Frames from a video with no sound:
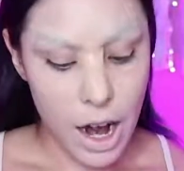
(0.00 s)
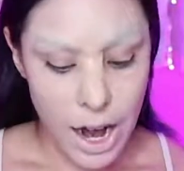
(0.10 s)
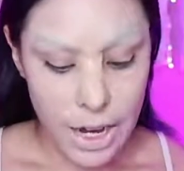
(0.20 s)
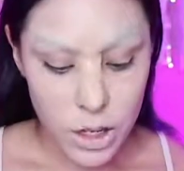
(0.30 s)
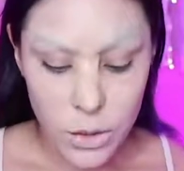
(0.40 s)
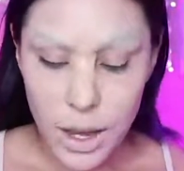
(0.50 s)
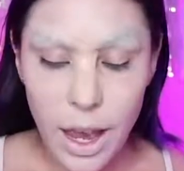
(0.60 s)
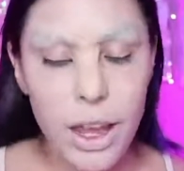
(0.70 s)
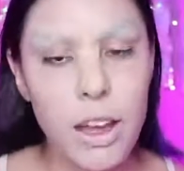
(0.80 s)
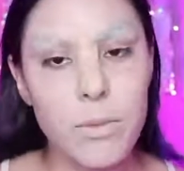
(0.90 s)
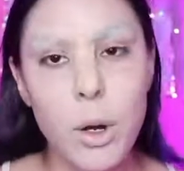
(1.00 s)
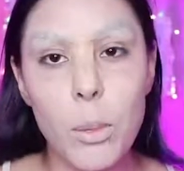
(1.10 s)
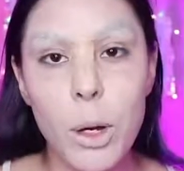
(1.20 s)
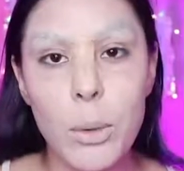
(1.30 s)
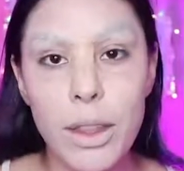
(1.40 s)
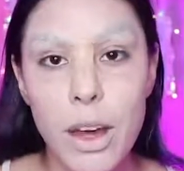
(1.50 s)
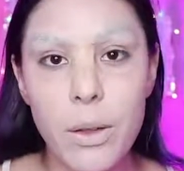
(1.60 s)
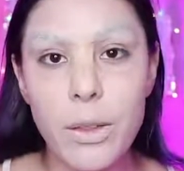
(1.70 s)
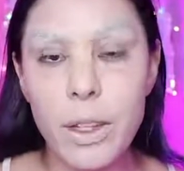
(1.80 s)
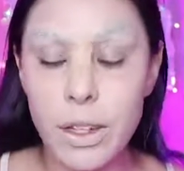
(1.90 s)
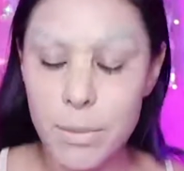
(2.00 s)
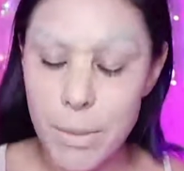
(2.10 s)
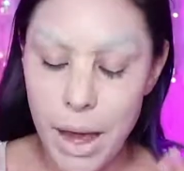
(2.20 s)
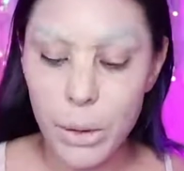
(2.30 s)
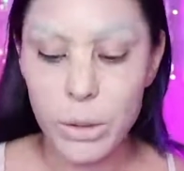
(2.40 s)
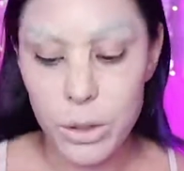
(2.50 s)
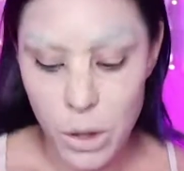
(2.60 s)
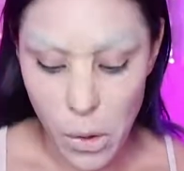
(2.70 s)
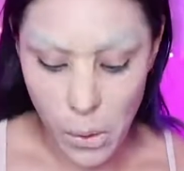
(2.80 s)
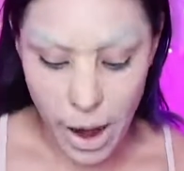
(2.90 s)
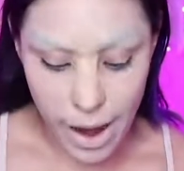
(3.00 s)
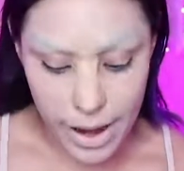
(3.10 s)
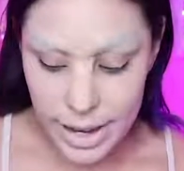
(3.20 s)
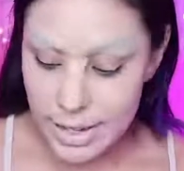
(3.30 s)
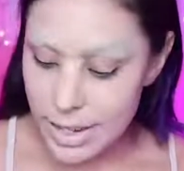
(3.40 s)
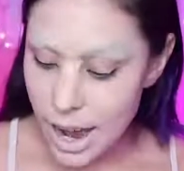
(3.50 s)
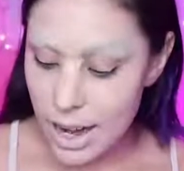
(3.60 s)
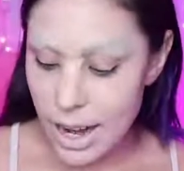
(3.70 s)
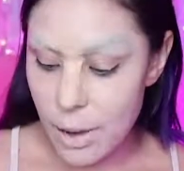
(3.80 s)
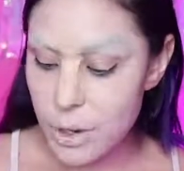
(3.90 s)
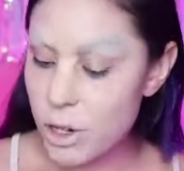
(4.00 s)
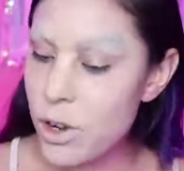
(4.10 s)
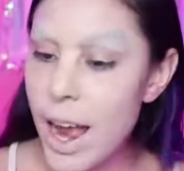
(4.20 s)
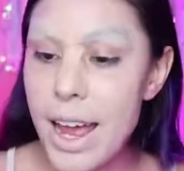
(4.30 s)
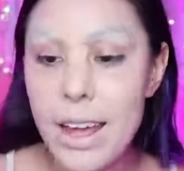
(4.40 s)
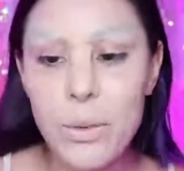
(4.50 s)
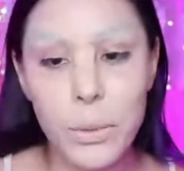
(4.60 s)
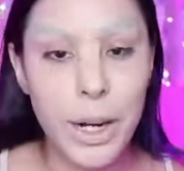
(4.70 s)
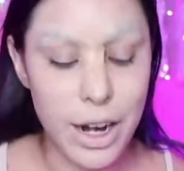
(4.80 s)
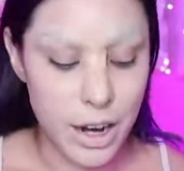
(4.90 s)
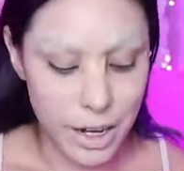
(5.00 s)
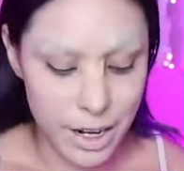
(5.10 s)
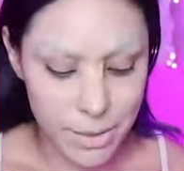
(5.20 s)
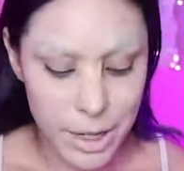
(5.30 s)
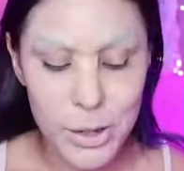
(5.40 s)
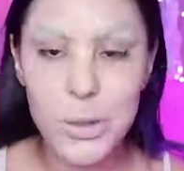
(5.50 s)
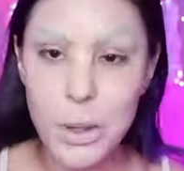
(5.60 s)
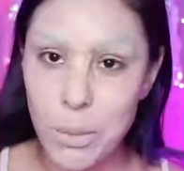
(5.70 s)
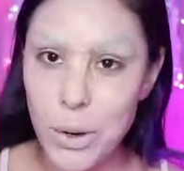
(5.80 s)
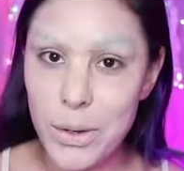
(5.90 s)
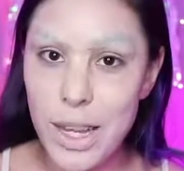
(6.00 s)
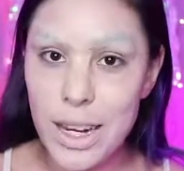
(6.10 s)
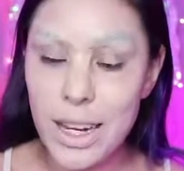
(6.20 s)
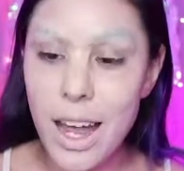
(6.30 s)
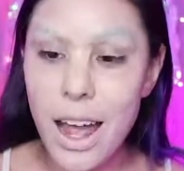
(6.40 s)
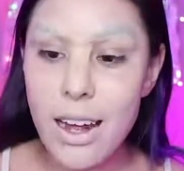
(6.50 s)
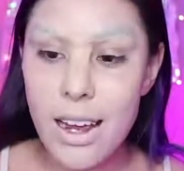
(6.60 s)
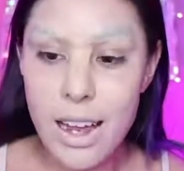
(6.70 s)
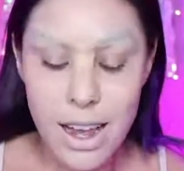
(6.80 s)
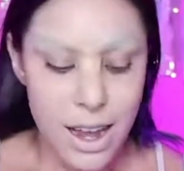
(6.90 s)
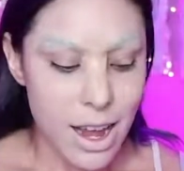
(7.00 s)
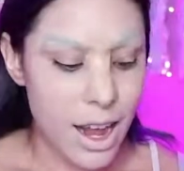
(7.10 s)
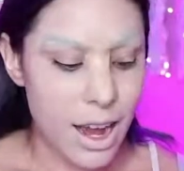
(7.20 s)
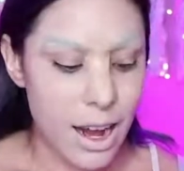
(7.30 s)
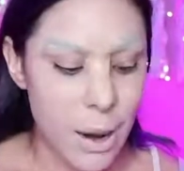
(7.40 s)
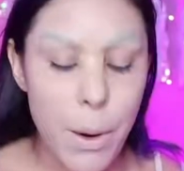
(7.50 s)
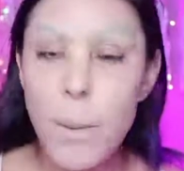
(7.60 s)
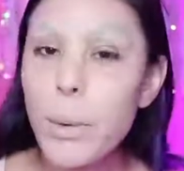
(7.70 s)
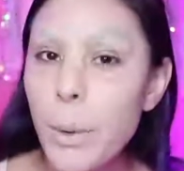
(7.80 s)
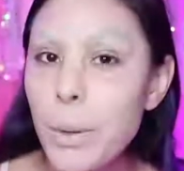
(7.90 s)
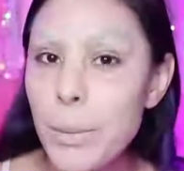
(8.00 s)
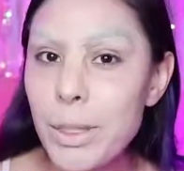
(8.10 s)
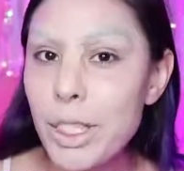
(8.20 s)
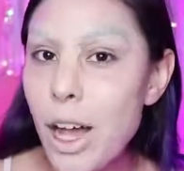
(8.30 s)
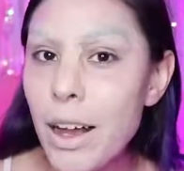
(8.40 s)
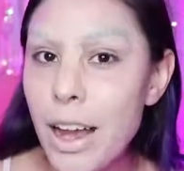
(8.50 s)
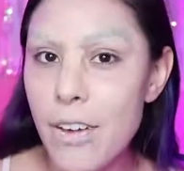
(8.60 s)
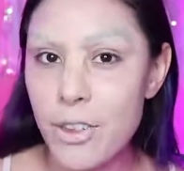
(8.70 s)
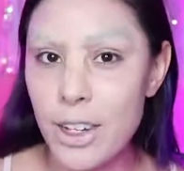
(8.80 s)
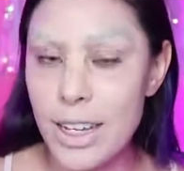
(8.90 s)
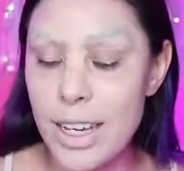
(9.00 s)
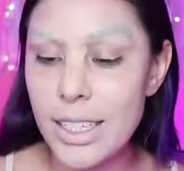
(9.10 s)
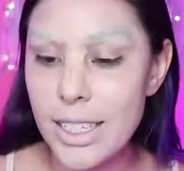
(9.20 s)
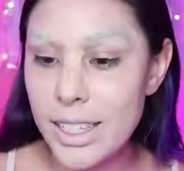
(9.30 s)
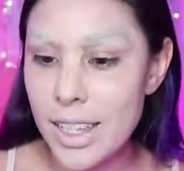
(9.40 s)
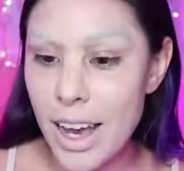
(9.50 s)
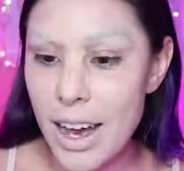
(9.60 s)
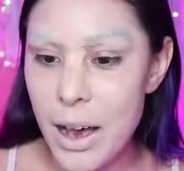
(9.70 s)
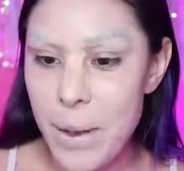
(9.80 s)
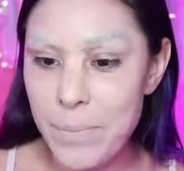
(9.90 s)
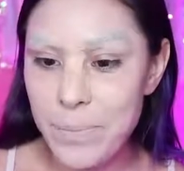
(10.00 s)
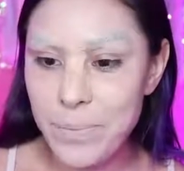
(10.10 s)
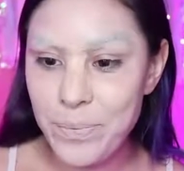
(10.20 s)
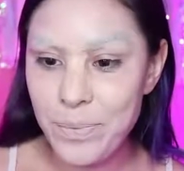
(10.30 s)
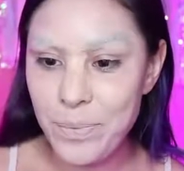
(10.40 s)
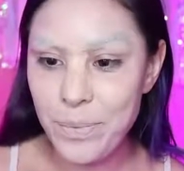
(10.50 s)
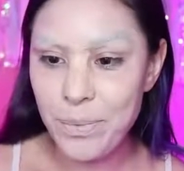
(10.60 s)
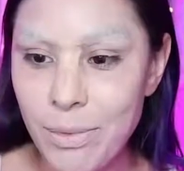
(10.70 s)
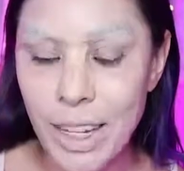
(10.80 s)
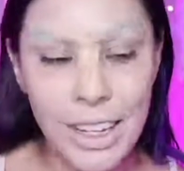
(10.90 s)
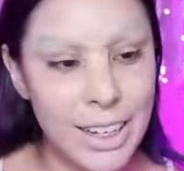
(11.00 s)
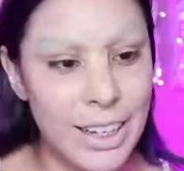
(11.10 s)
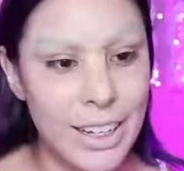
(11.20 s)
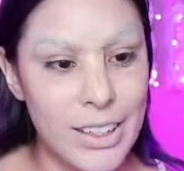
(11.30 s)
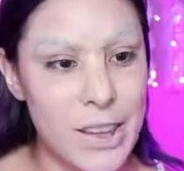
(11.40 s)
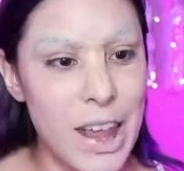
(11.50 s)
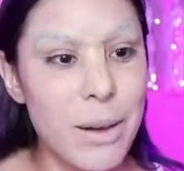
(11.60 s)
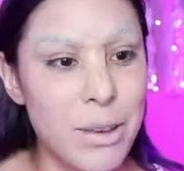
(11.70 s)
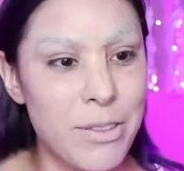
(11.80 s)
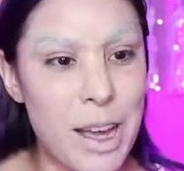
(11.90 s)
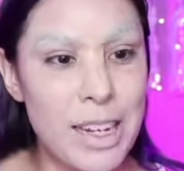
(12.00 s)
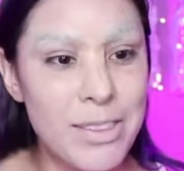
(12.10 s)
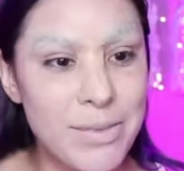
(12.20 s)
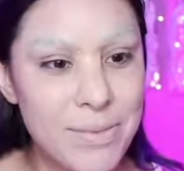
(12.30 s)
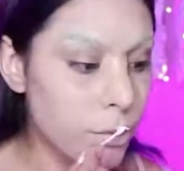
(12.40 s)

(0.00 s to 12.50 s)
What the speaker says: All right, you can't have Momo without the mouth, so I decided I'm gonna try it. We are gonna be using Prozade again, and I probably won't be able to talk after this. So that'll be fun.